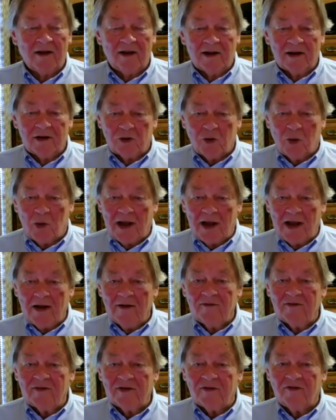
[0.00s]

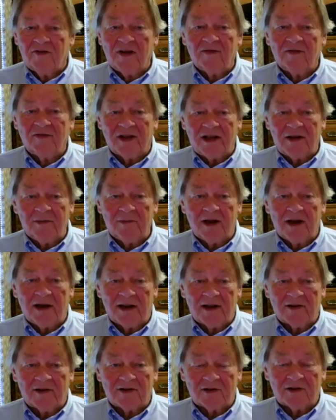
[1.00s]
12 to 15
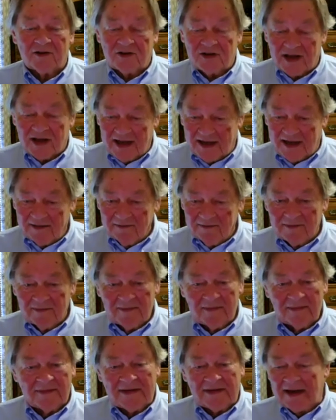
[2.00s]
minutes. Say it,
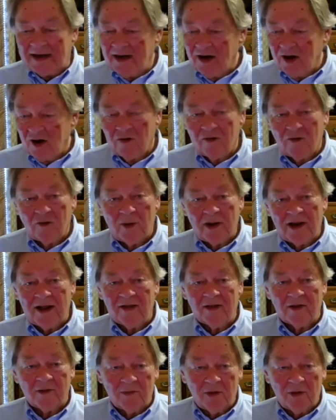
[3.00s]
get it over
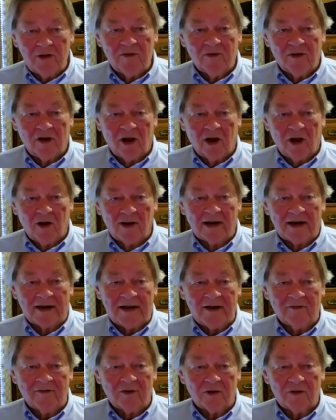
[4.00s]
with, and move along and
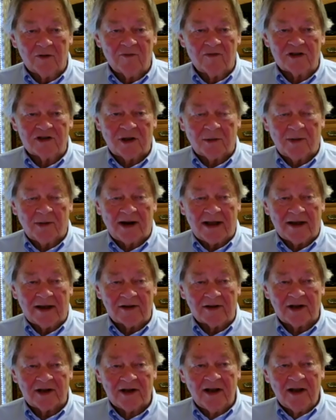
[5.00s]
give room for somebody
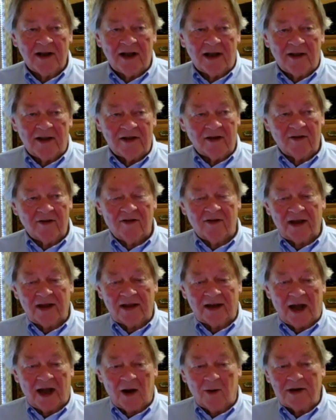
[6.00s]
else. And the other thing,
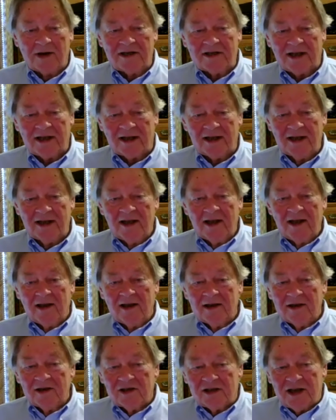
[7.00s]
and I always say,
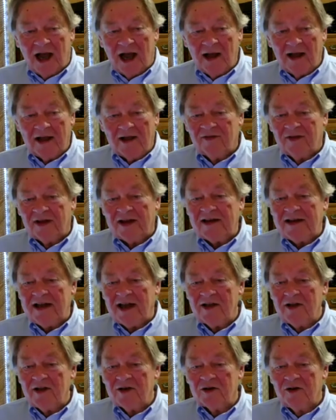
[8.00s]
stop. If they
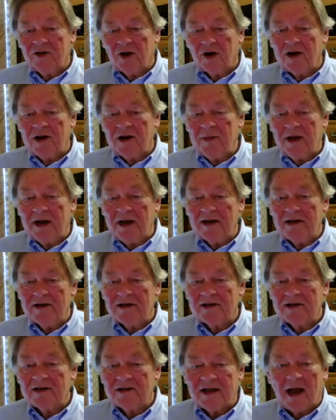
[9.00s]
tell you 30 minutes,
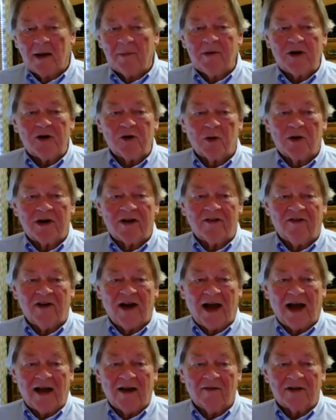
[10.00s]
stop in
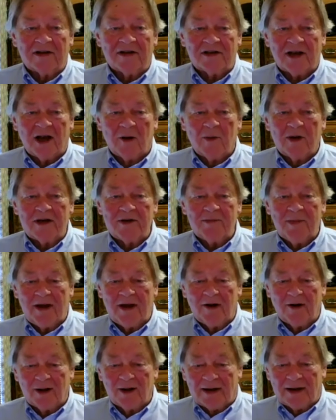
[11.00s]
25. It's always
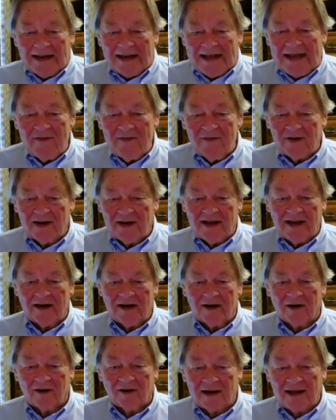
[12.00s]
better to leave a
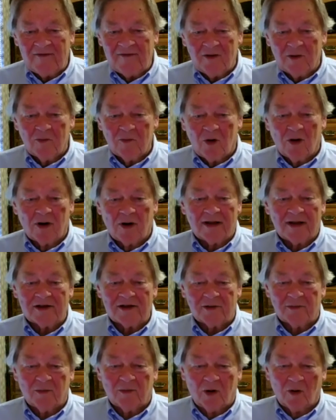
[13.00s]
little or leave them wanting
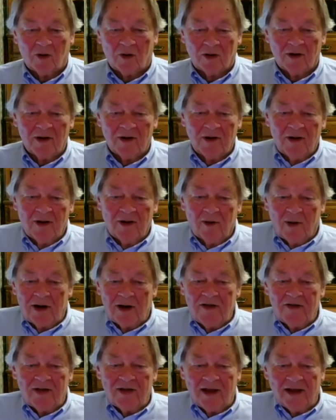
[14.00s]
some more. What
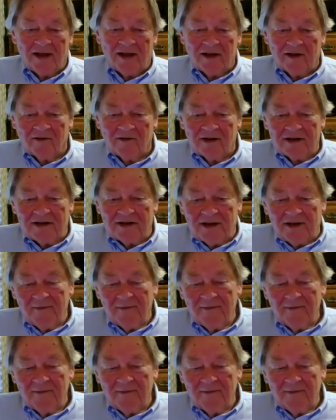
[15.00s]
do you think, Karissa?